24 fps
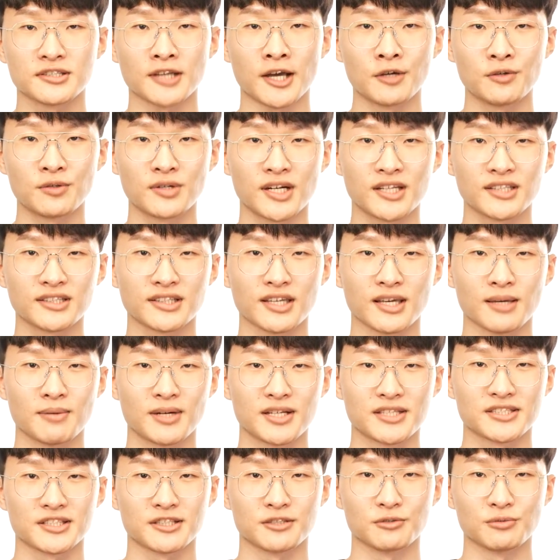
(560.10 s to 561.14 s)
In order to
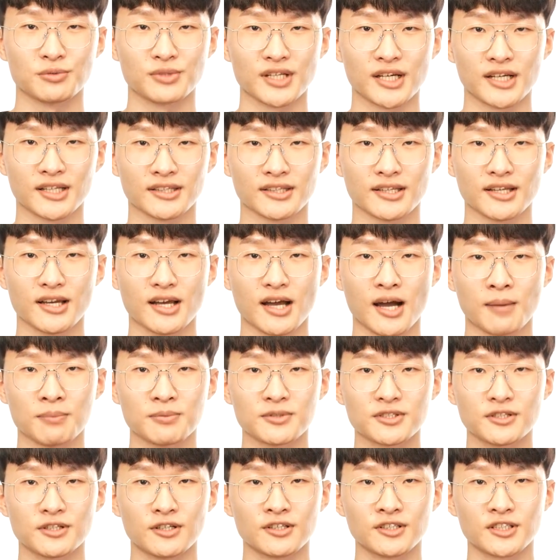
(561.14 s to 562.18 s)
become an
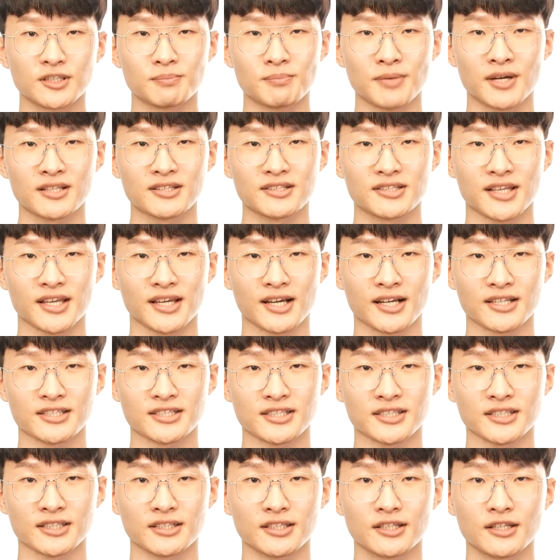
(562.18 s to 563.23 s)
easy-to-use,
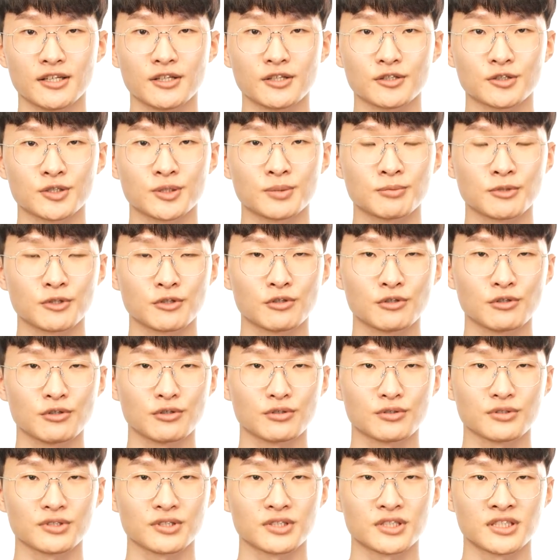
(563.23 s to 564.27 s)
friendly, and
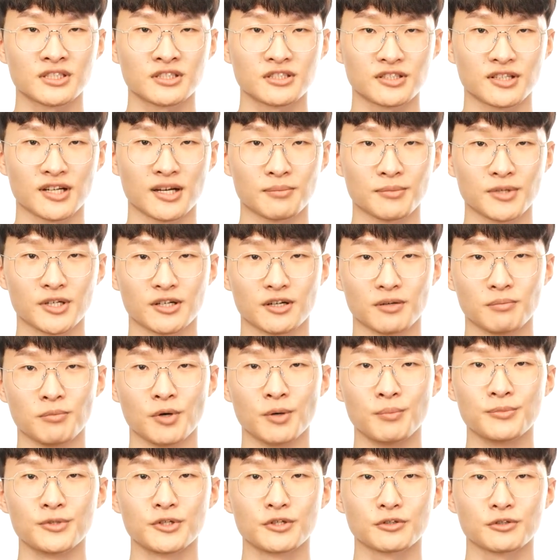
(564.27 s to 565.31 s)
versatile library for
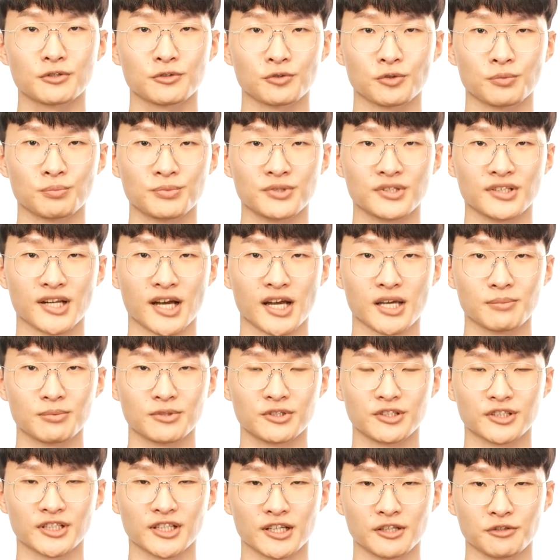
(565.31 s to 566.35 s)
the developers,
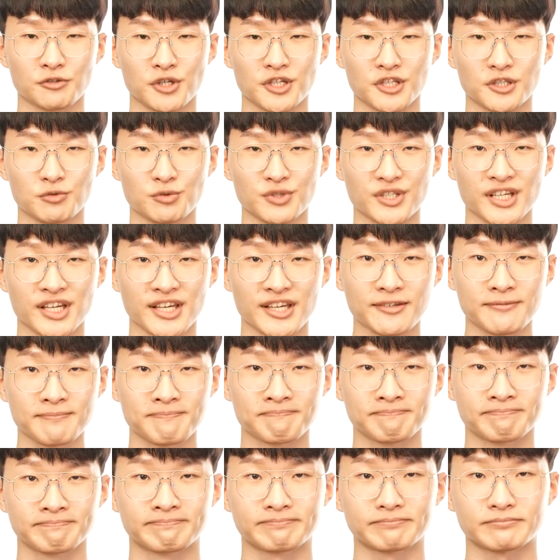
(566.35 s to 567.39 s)
we aim to
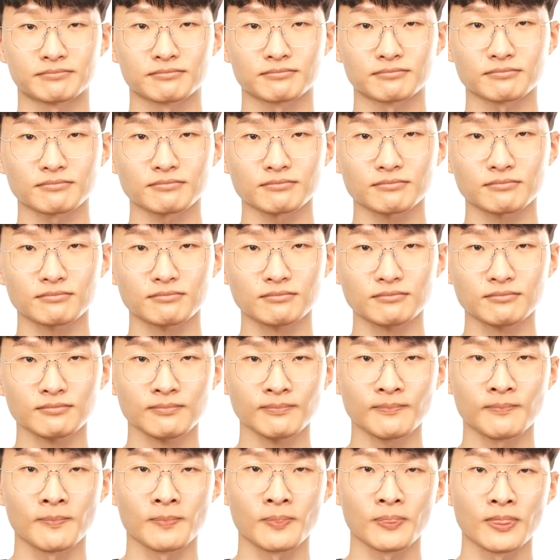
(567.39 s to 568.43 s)
make it easy to
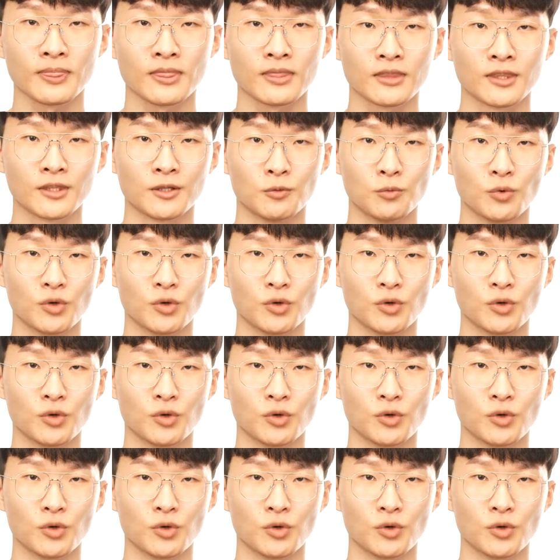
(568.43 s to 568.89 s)
apply